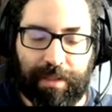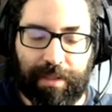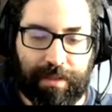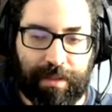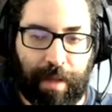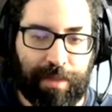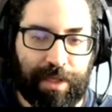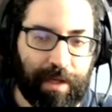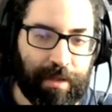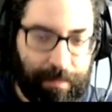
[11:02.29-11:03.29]
space
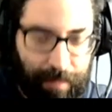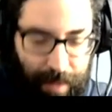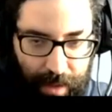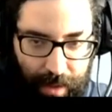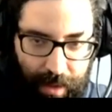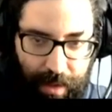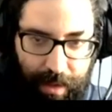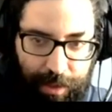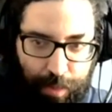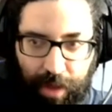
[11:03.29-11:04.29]
MGN.
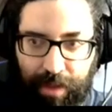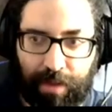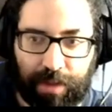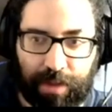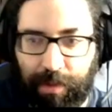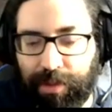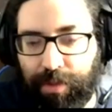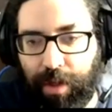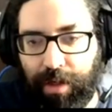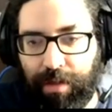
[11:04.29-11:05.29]
Each point
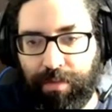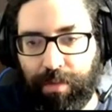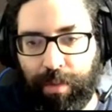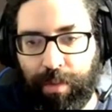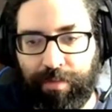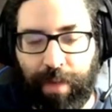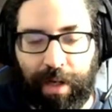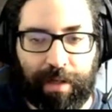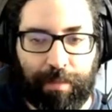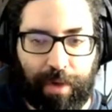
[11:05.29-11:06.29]
corresponds to a curve with
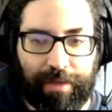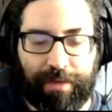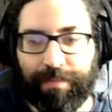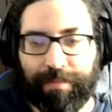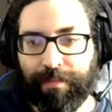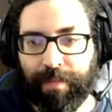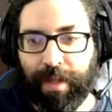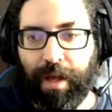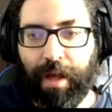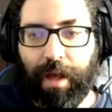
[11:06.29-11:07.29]
marked points.
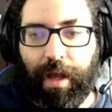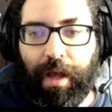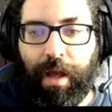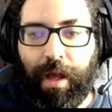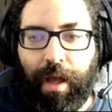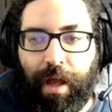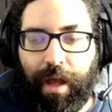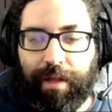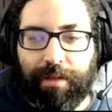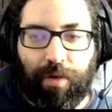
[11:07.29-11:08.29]

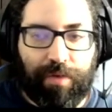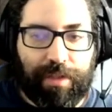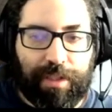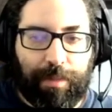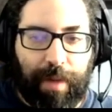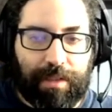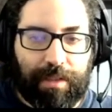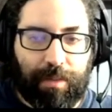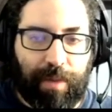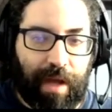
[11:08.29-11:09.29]
And over this
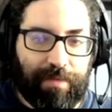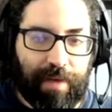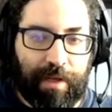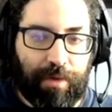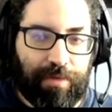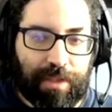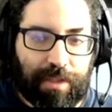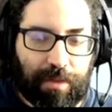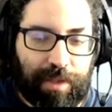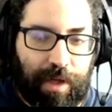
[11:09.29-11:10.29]
space, we have a
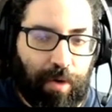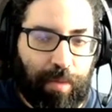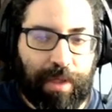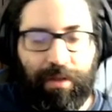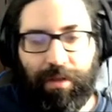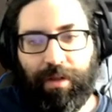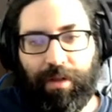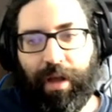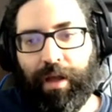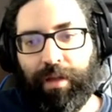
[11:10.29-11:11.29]
universal Jacobian.
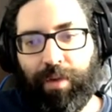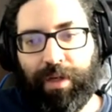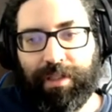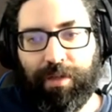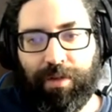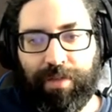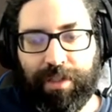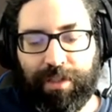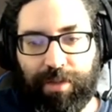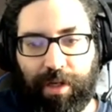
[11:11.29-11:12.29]
And what is the
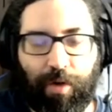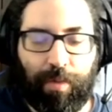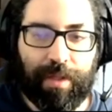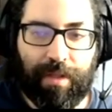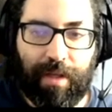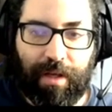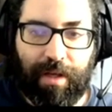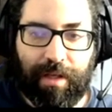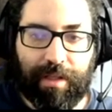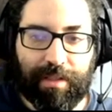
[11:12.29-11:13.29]
universal Jacobian?
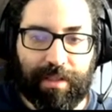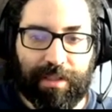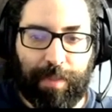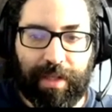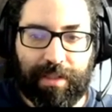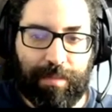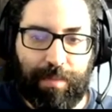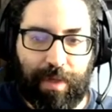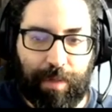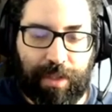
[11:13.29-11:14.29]
Is the space
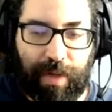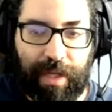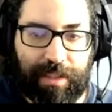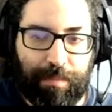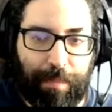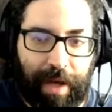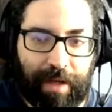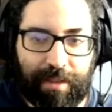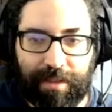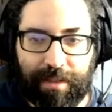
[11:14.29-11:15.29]
parametrizing
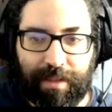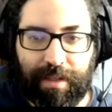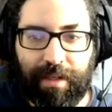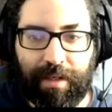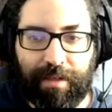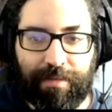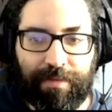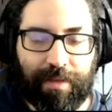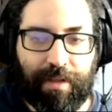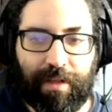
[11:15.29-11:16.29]
pairs, curve,
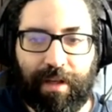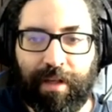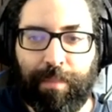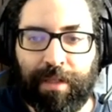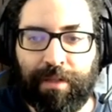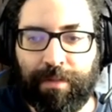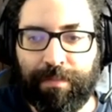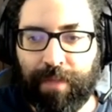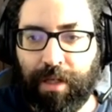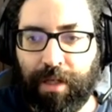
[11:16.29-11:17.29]
line
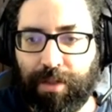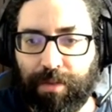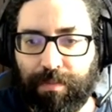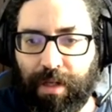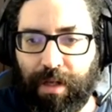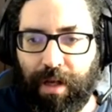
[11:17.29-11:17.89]
bundle. So